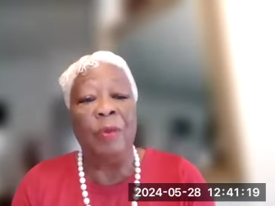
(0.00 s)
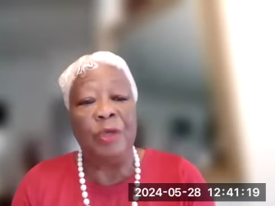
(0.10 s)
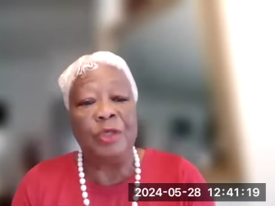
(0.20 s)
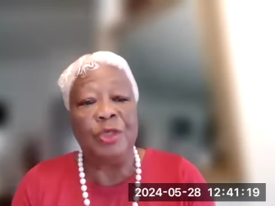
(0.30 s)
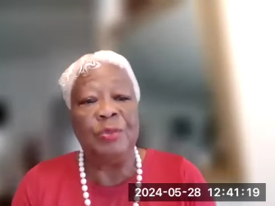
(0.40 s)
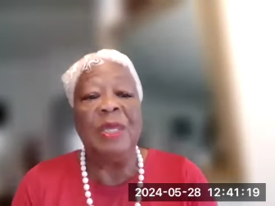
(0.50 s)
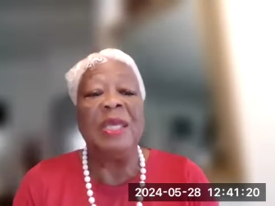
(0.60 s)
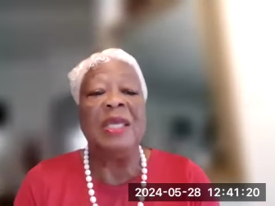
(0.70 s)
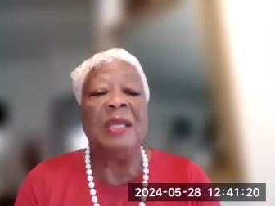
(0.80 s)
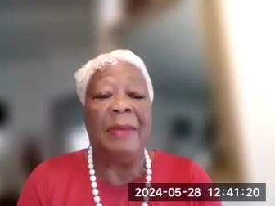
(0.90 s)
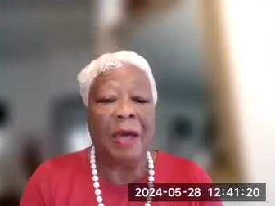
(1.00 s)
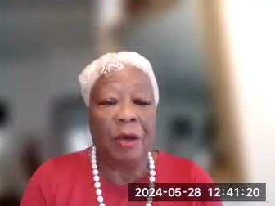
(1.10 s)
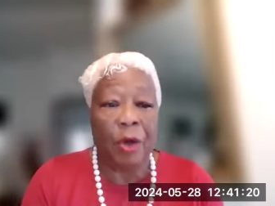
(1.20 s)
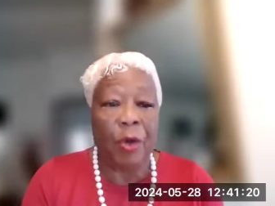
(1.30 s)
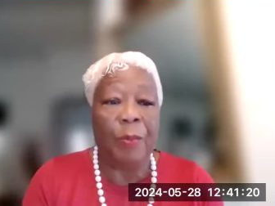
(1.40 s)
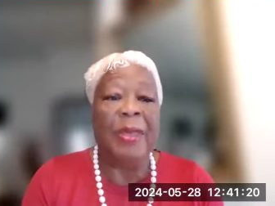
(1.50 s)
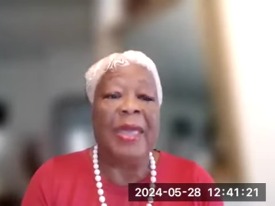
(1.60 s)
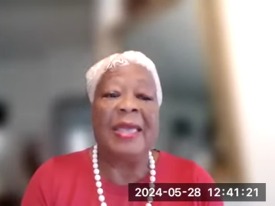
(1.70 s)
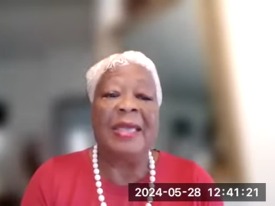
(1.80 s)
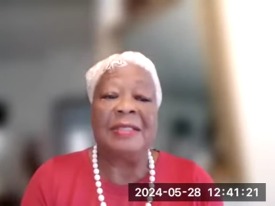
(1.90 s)
what you mean about
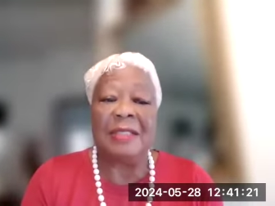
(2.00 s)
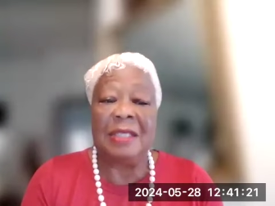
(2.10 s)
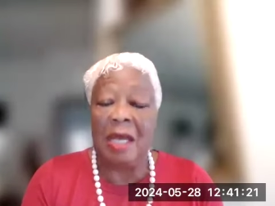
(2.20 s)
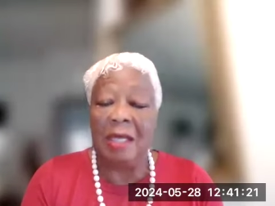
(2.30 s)
co-pays.